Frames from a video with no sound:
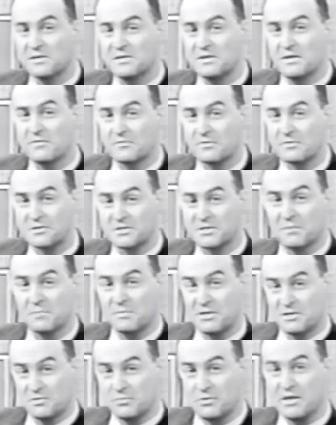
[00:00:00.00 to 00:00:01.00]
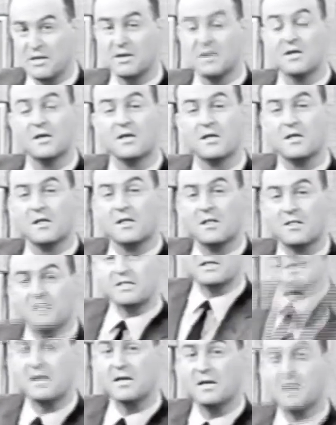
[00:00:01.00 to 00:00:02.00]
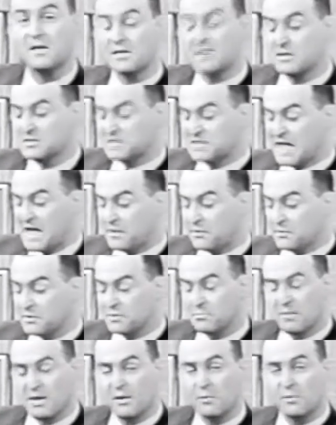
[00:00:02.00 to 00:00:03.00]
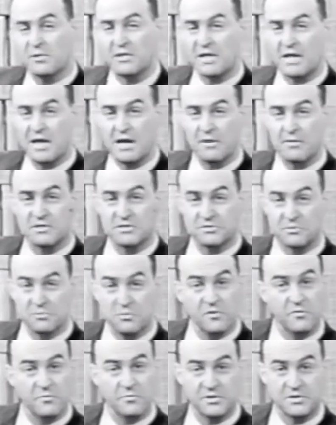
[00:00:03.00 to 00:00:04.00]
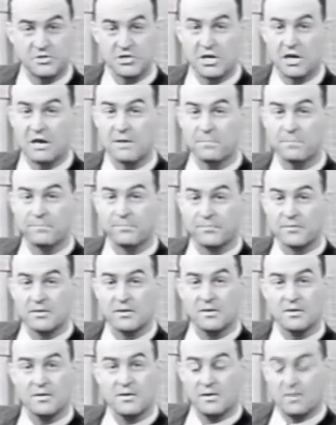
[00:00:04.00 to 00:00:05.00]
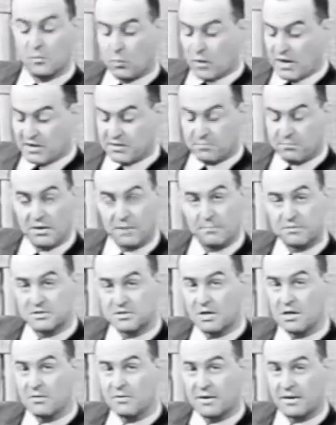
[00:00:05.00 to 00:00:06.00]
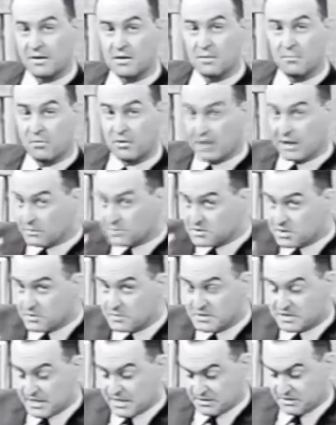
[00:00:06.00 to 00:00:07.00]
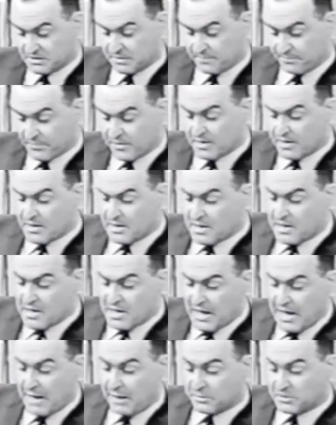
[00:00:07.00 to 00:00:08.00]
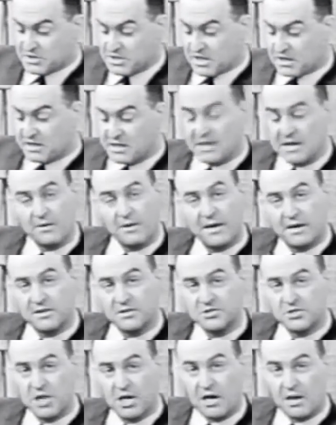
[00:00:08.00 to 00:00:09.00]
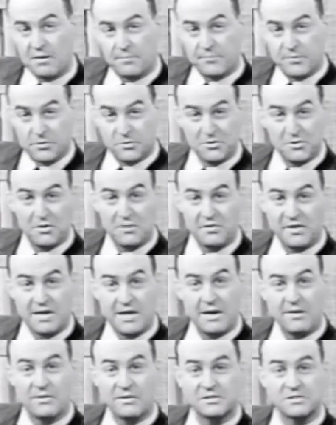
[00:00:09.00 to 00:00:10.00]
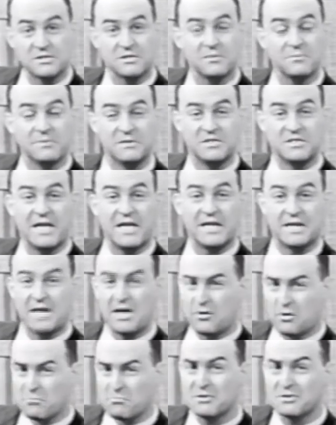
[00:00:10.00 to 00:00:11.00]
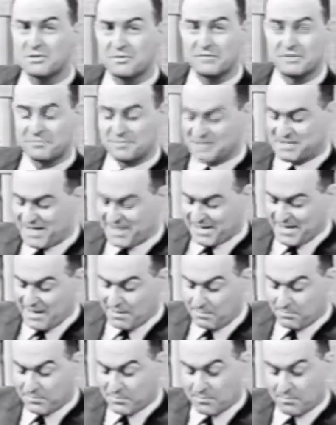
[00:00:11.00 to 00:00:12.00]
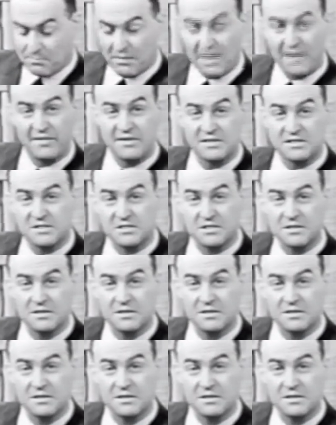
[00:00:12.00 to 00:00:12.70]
the difference between the sound of the bell when the air is removed from the jar while the pump is going. What I'll do is this. I will suck the air out of the jar. You'll know that the air has been taken out, or most of it's been taken out, by this